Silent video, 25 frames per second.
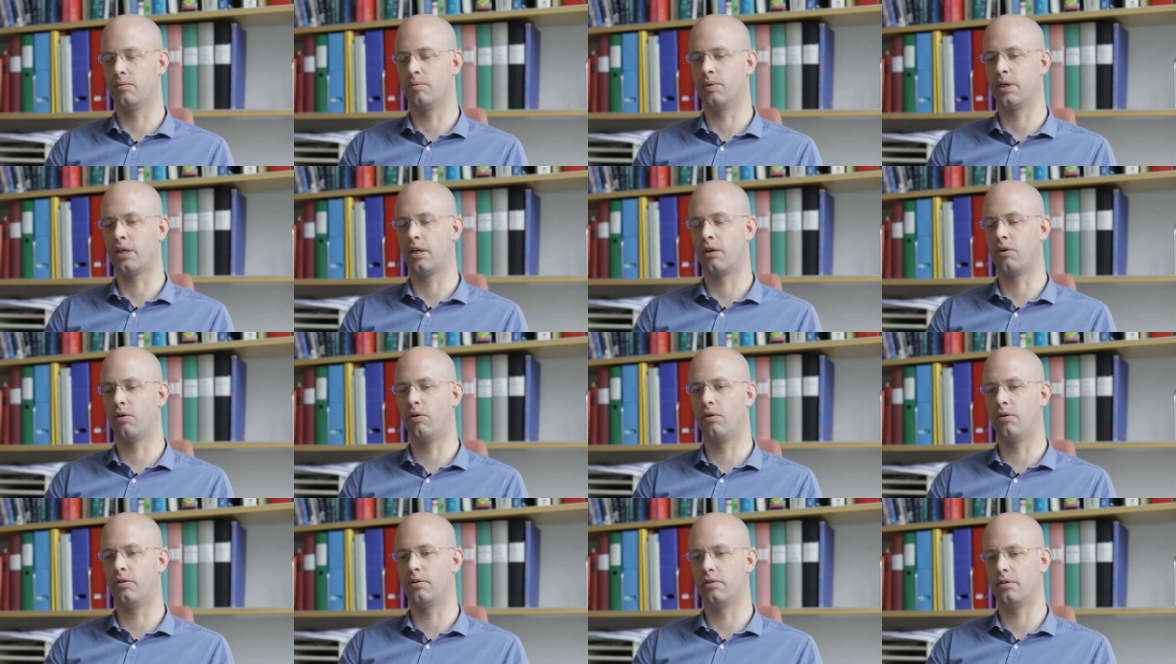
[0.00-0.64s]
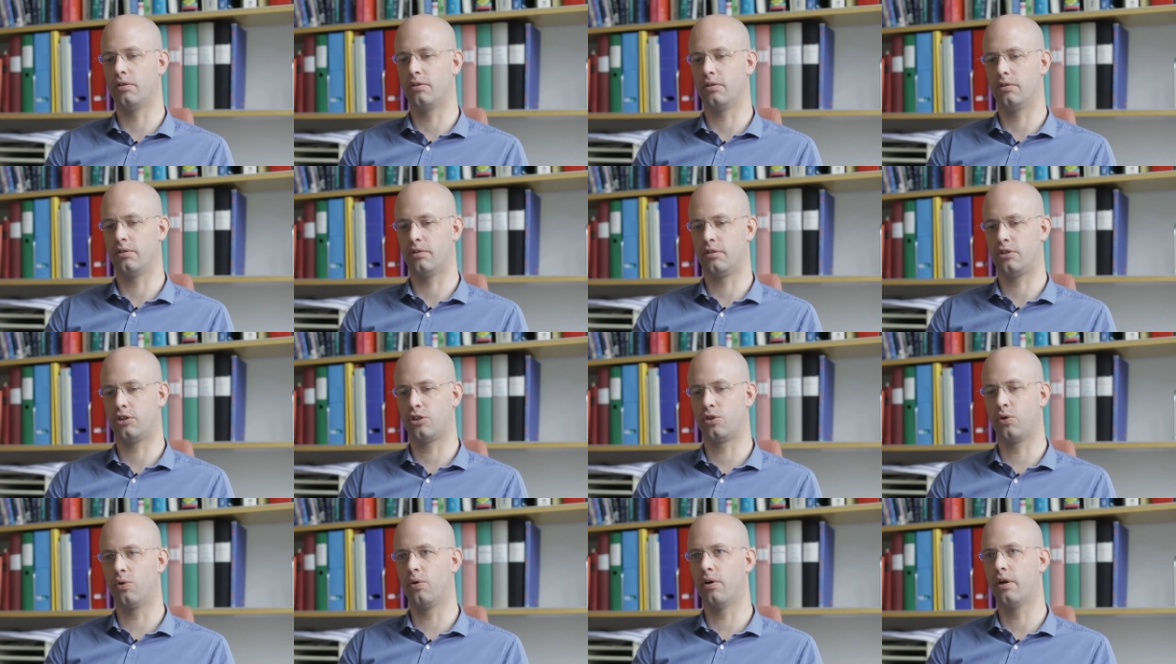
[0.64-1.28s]
We can
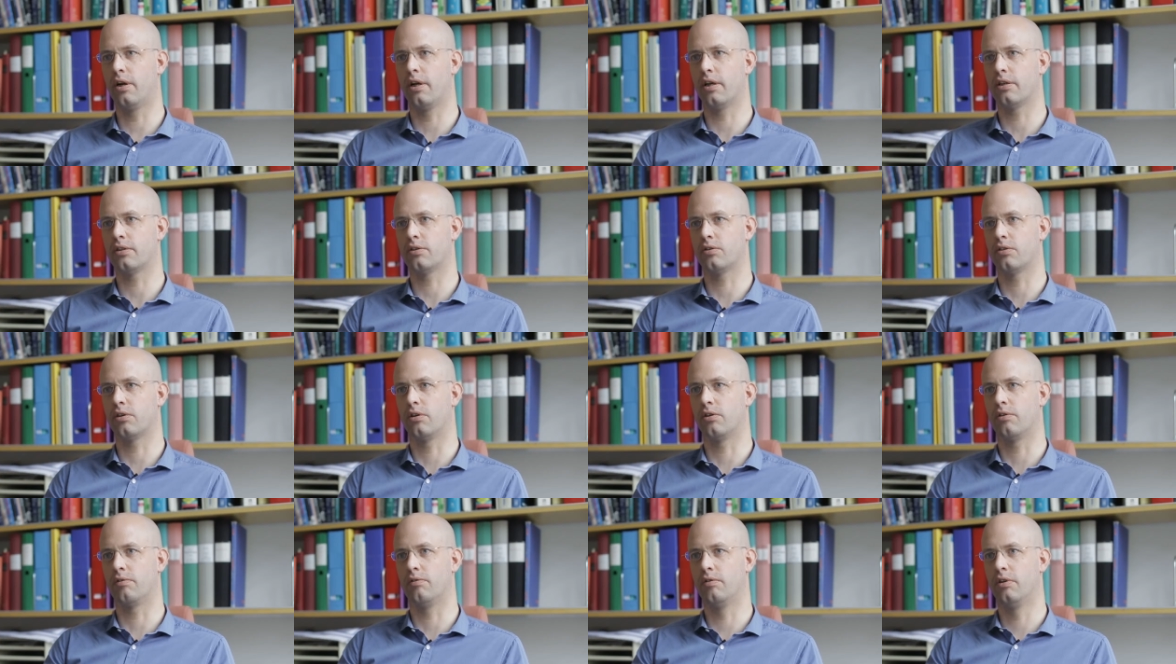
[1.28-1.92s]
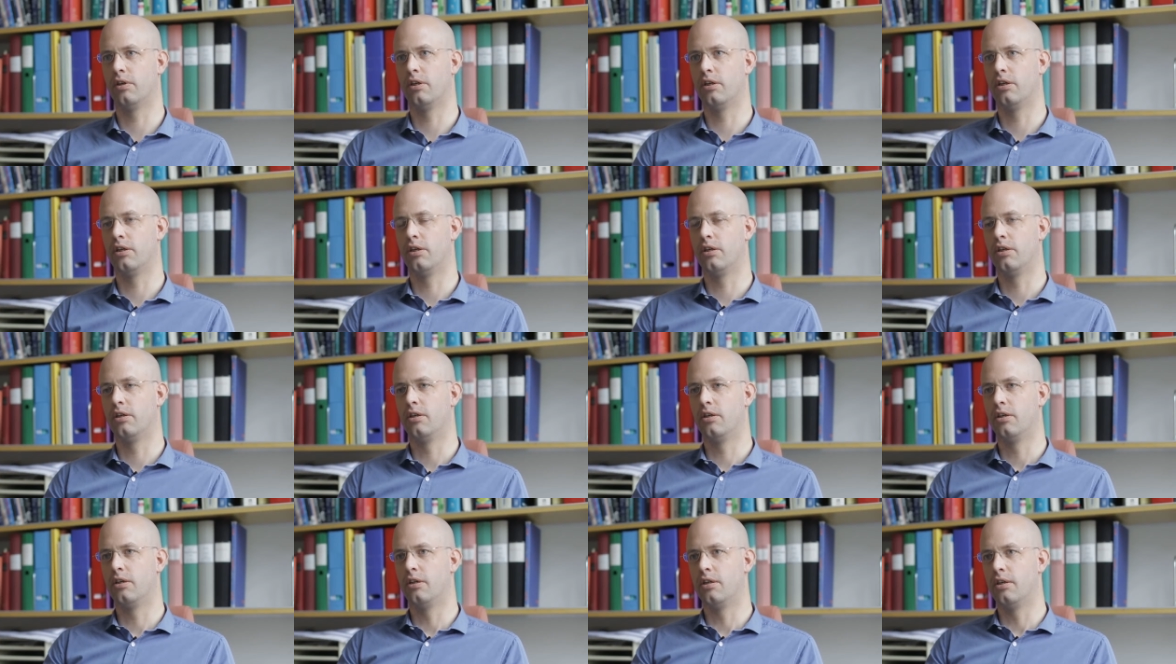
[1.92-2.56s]
surely sort of
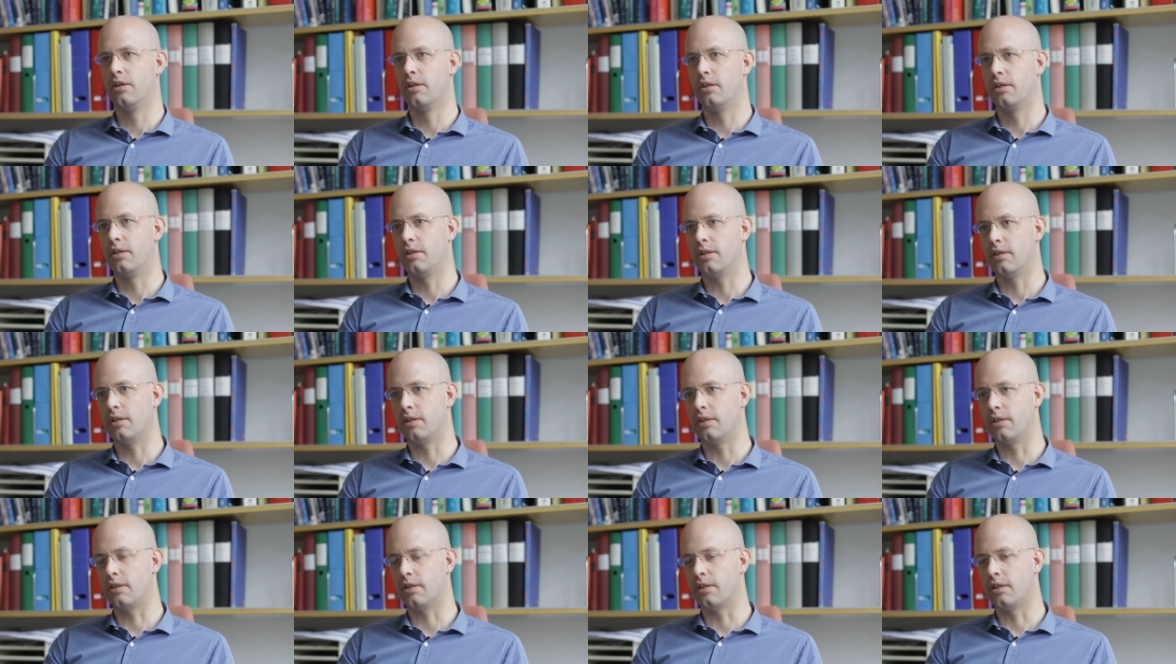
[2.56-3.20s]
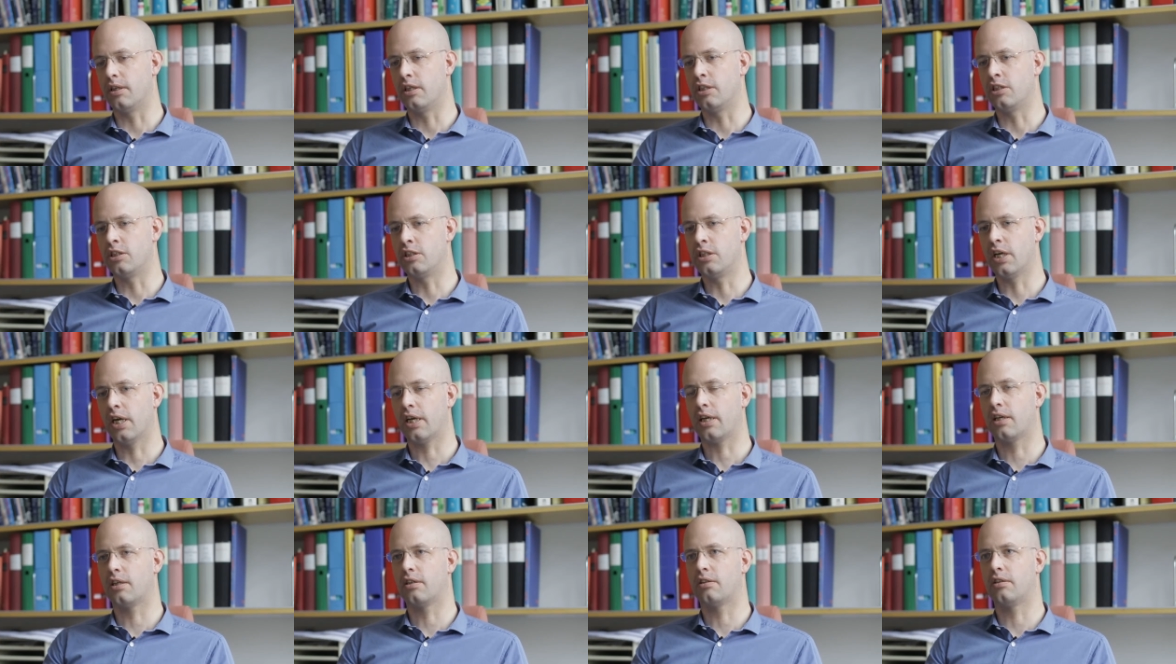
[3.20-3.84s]

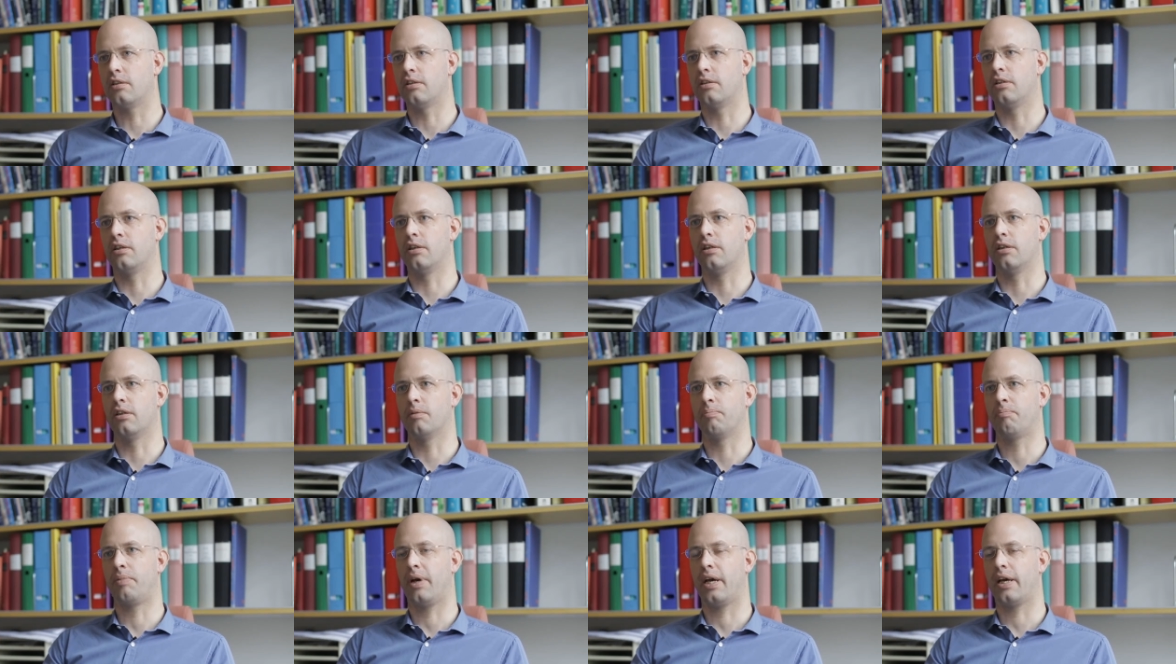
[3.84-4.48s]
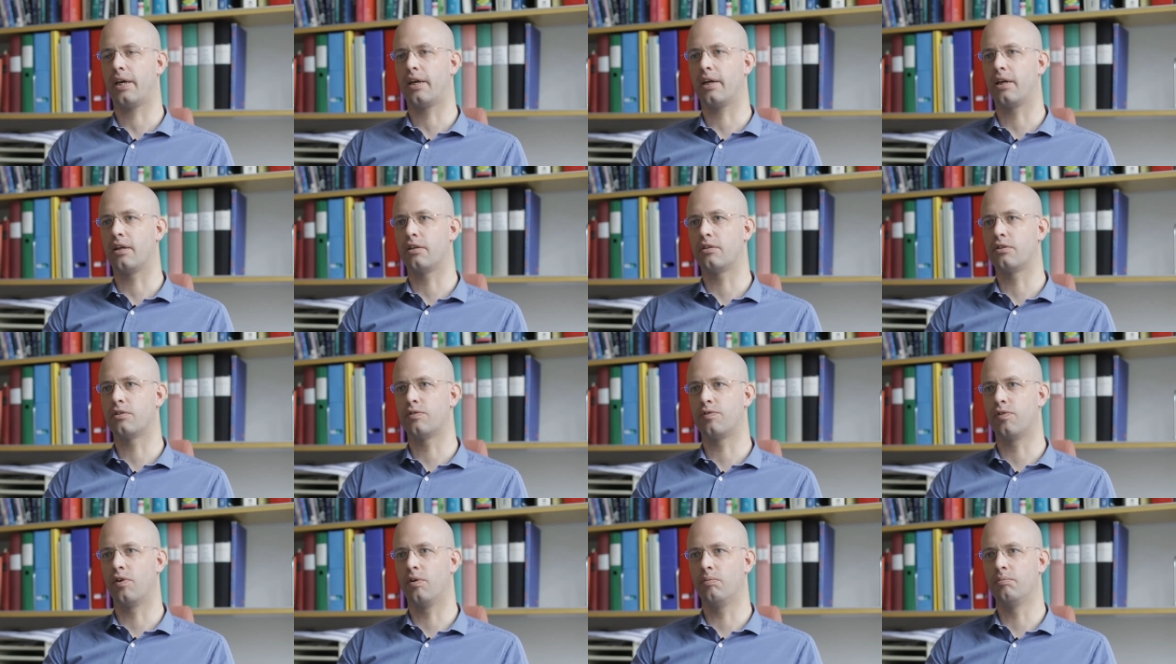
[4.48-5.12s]
eject the package
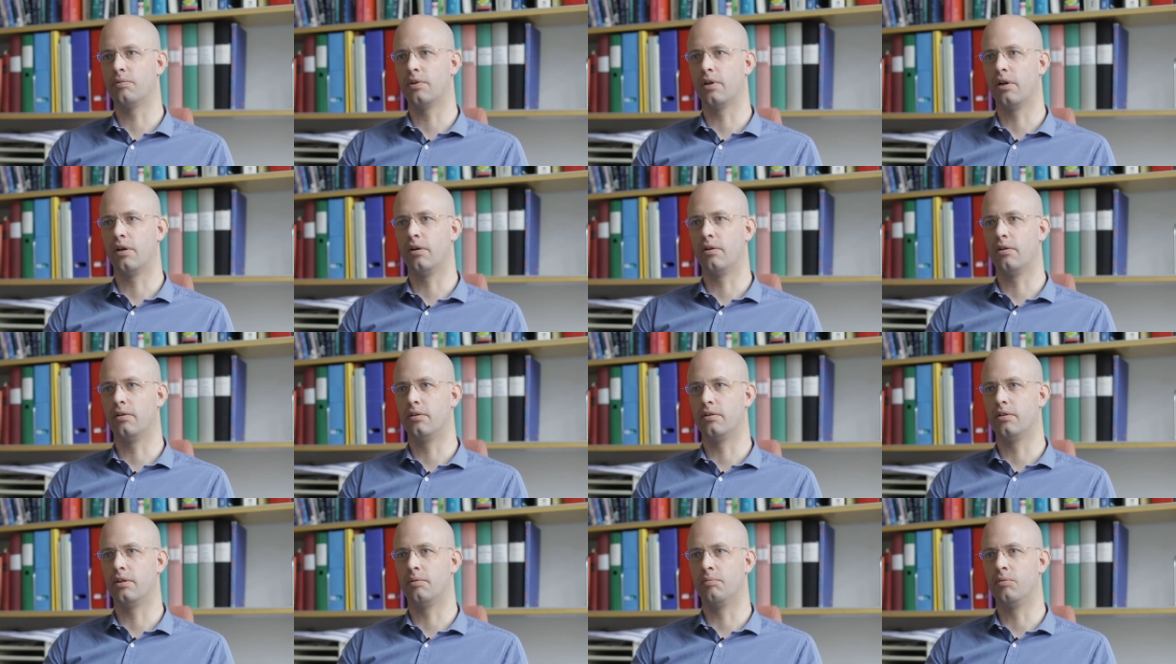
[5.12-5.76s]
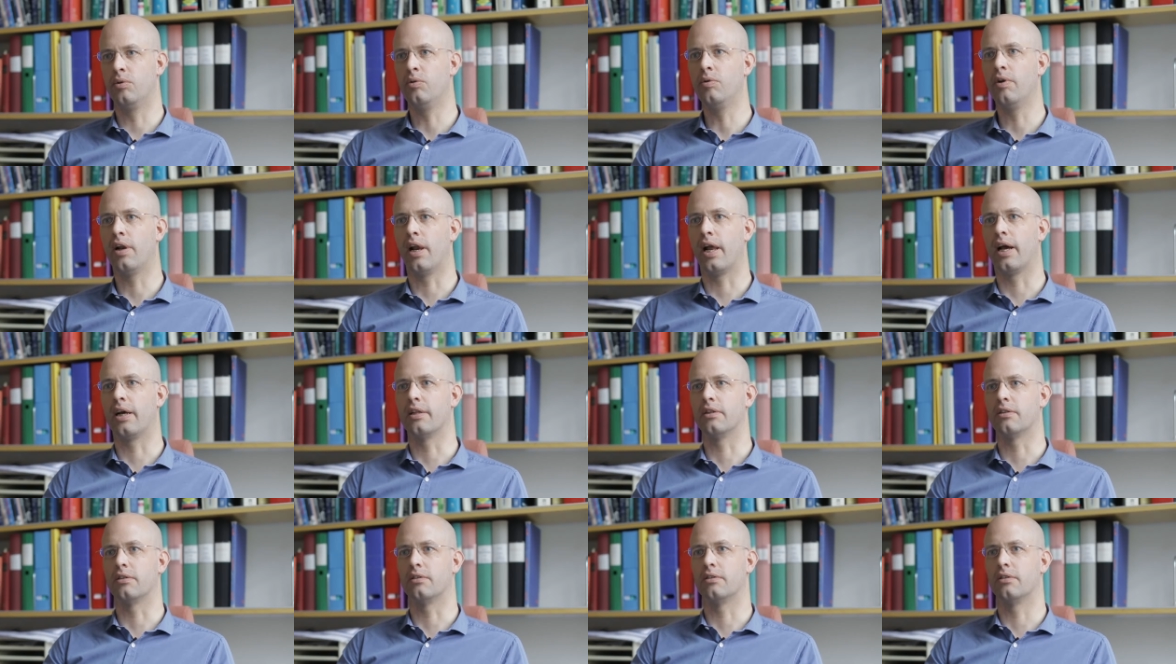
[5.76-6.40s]
from the moon
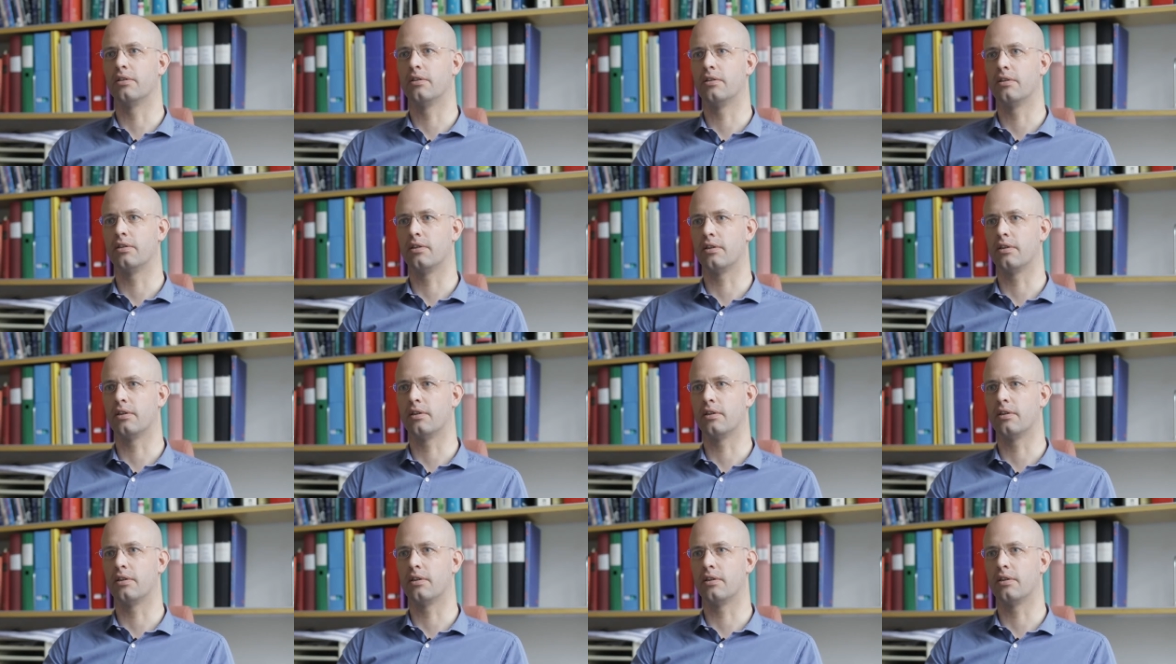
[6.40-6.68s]
lander.